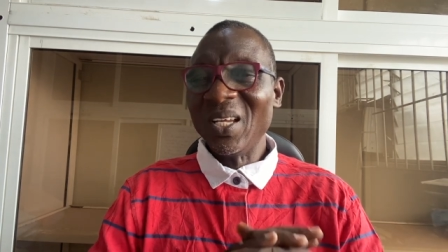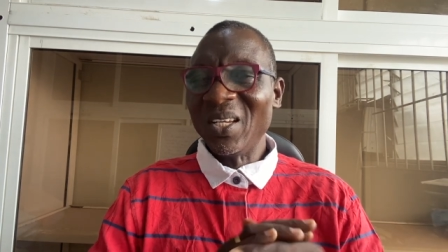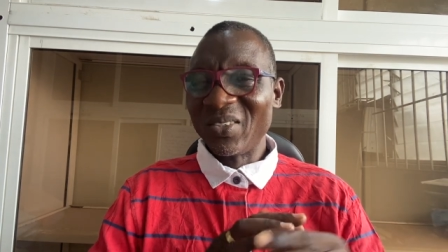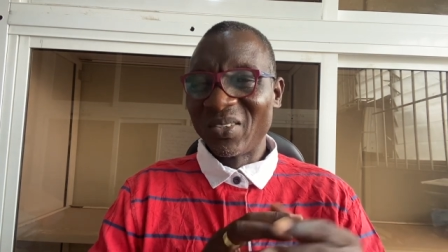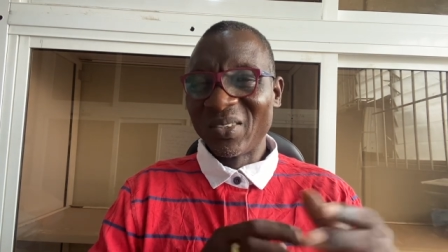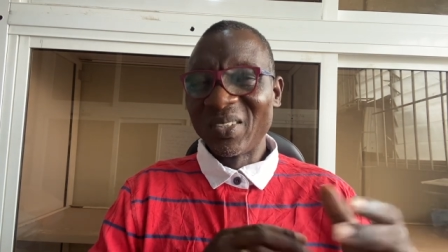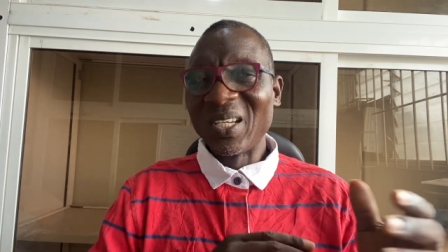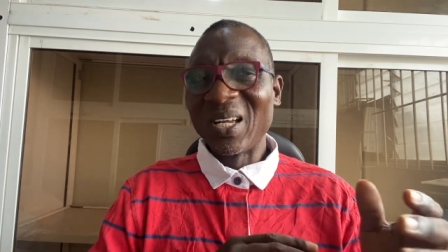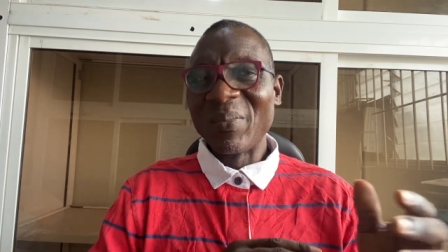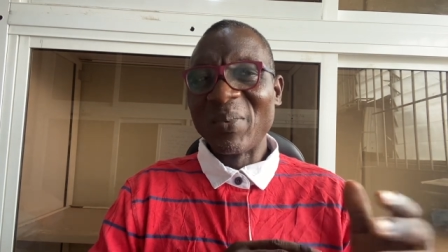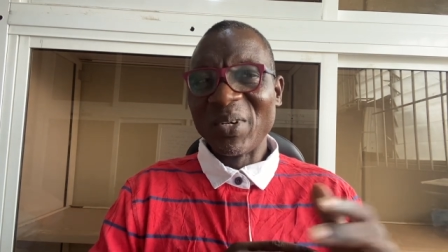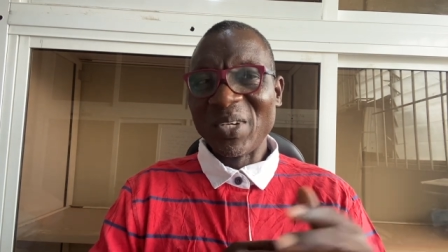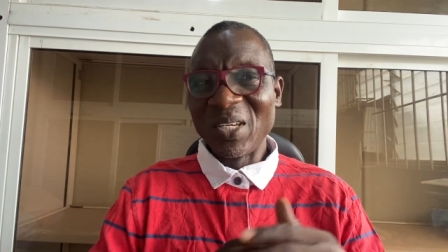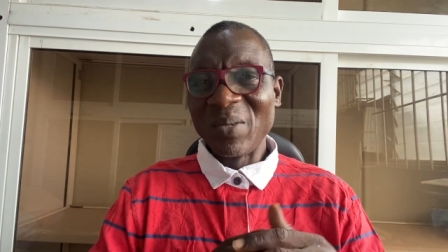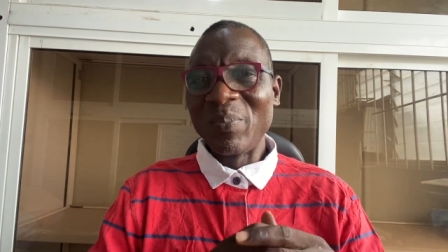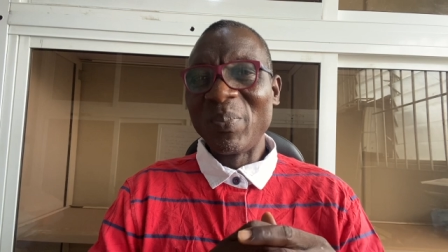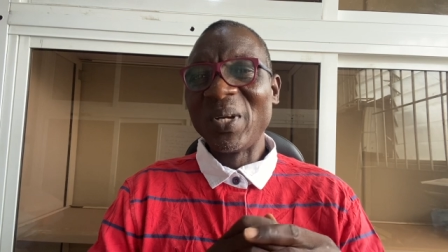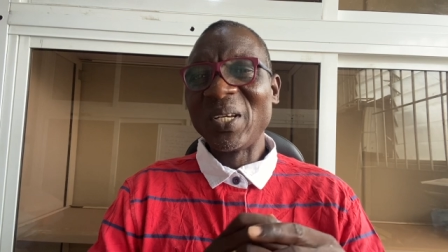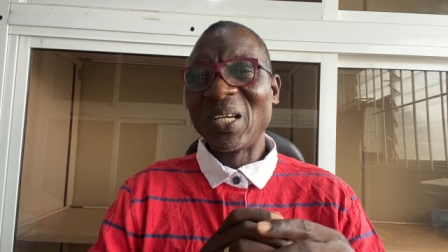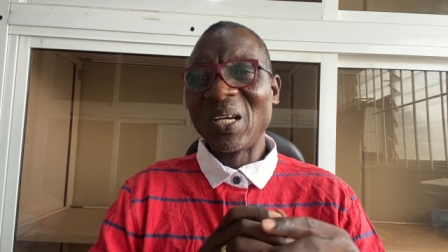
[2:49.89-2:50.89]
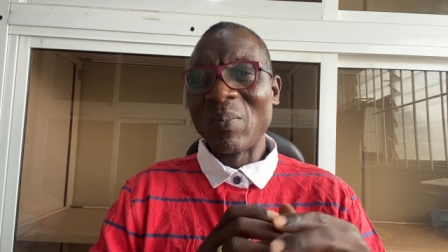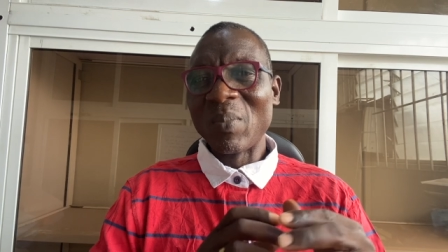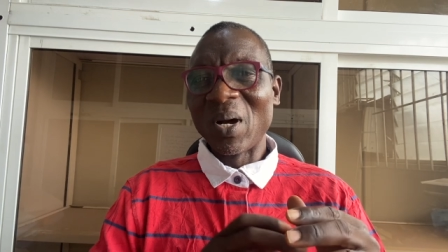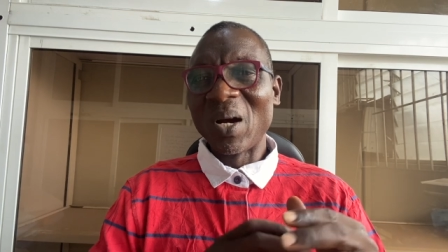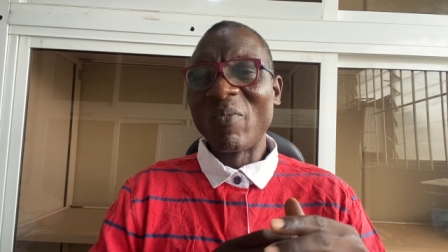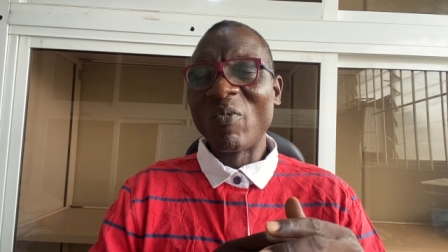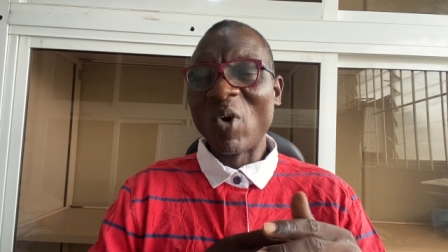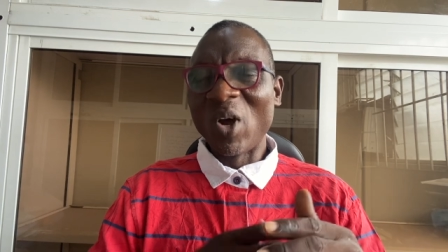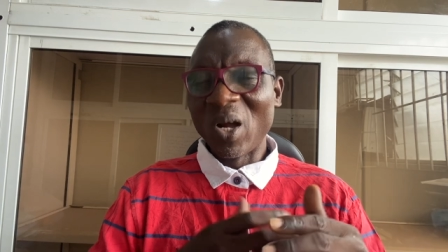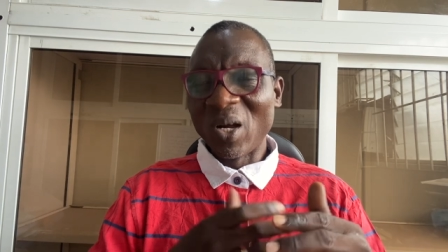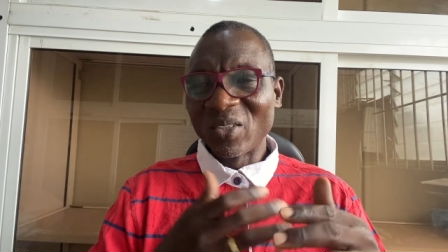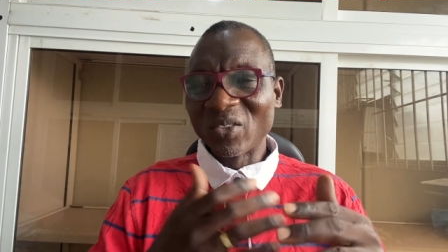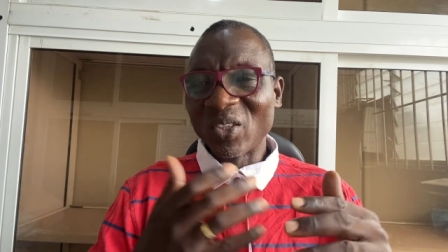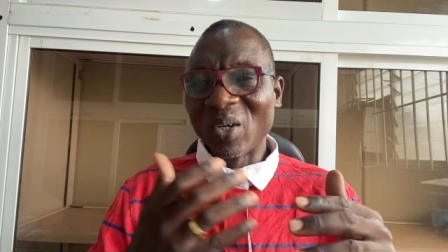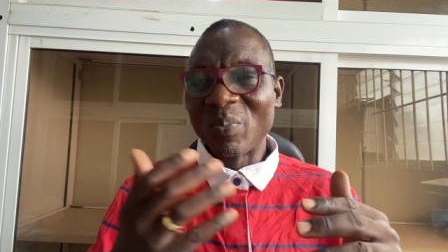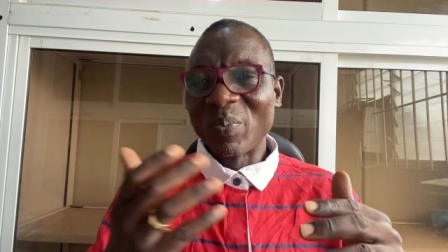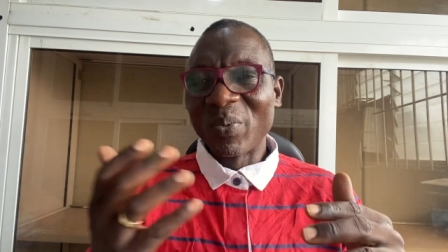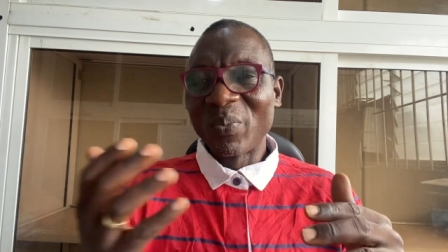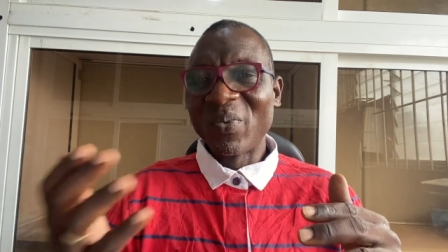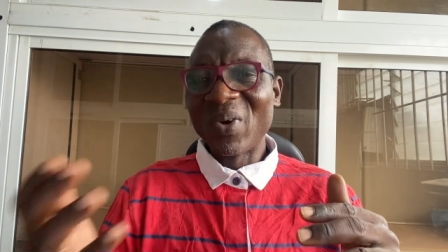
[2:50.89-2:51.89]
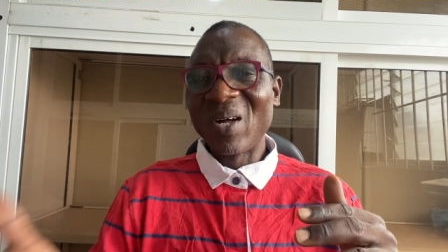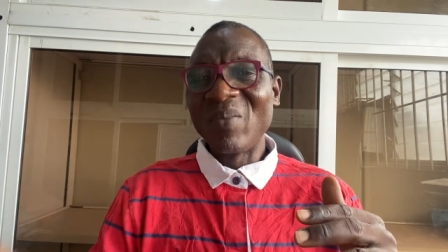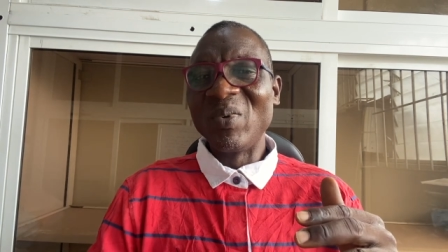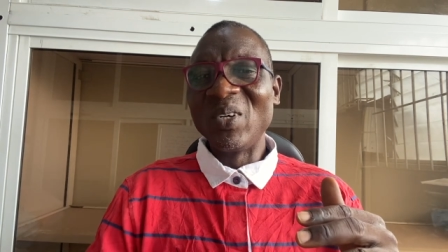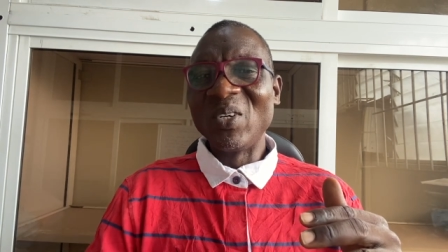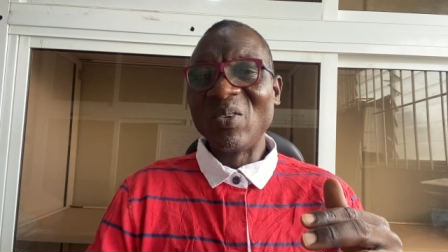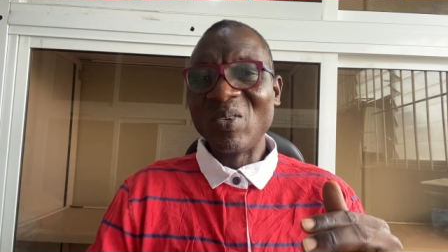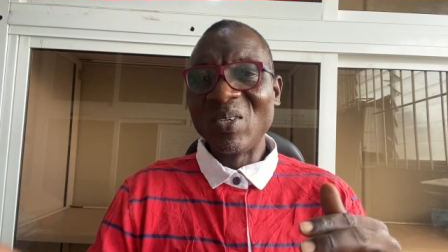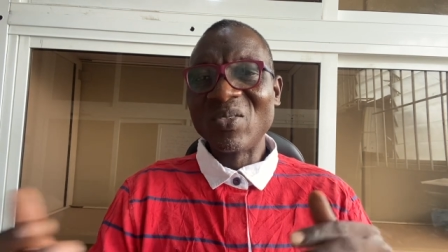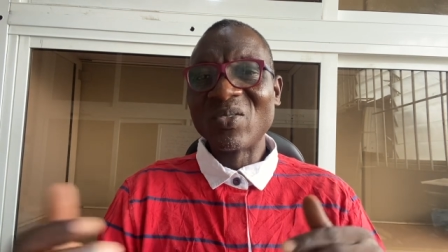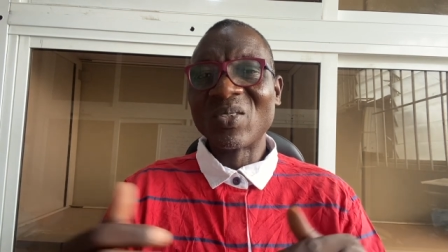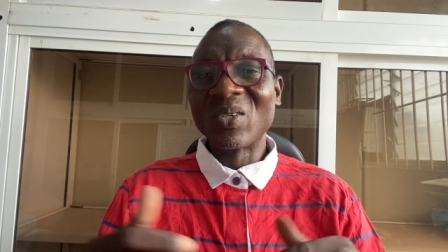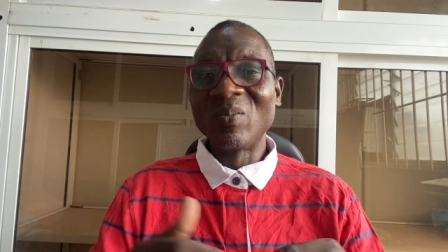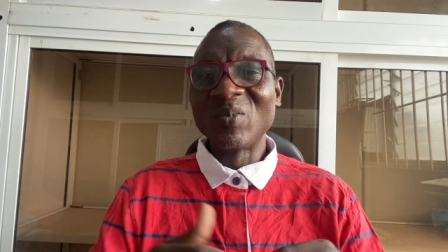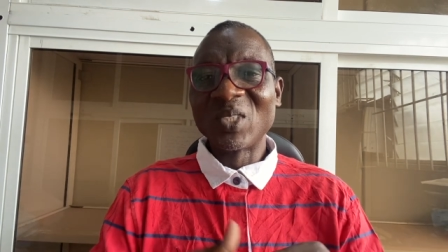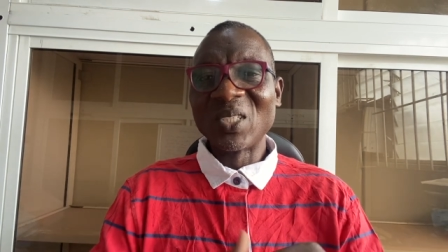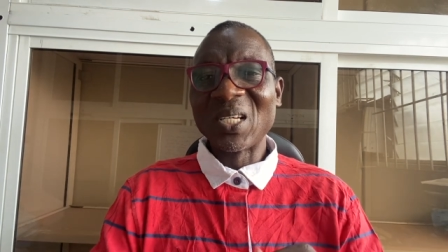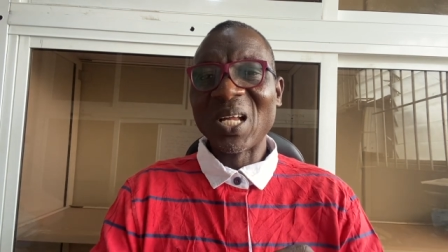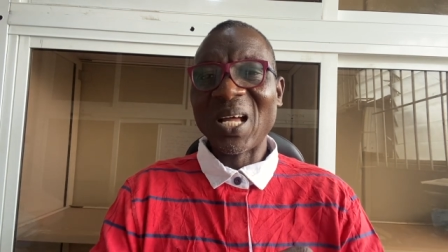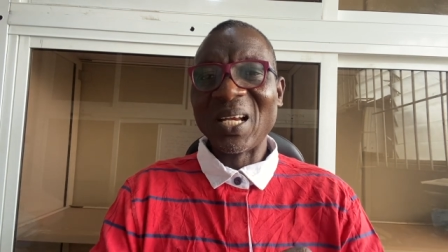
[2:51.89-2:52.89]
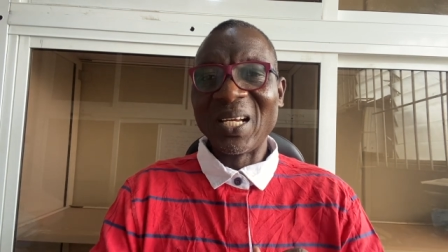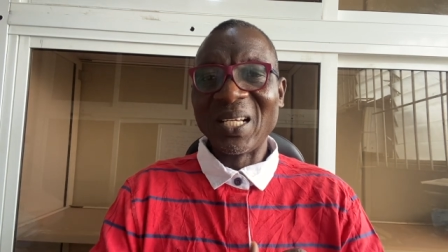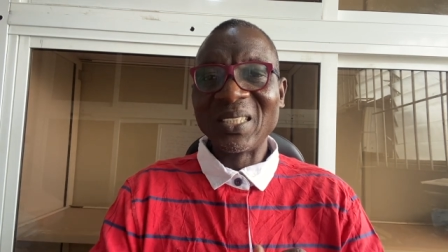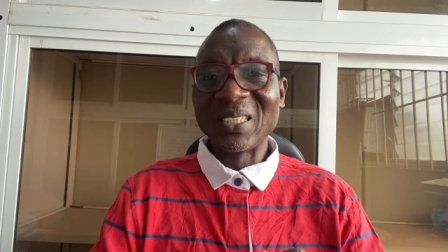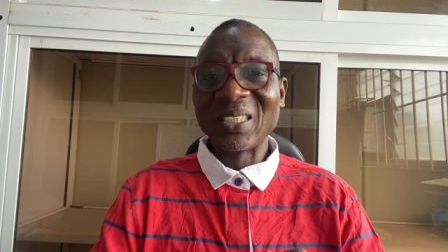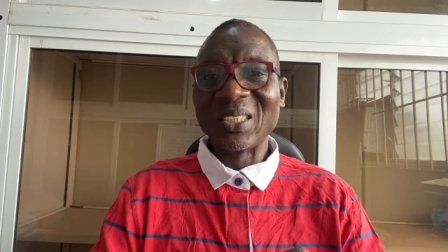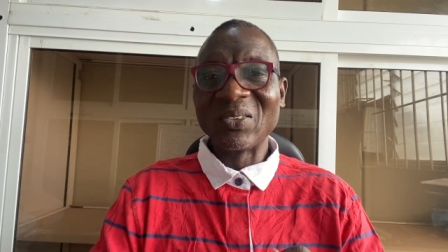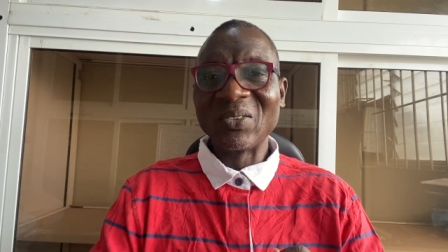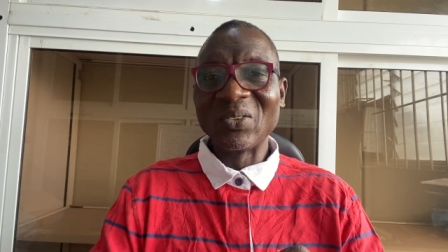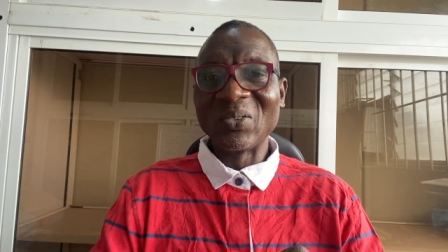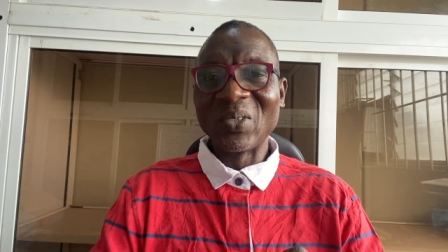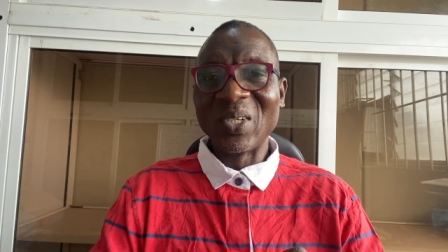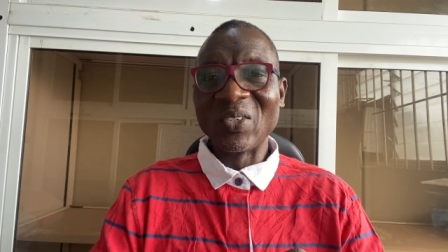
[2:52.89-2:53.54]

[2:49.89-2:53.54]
So there have been debate about, well, some people have been doing something identical to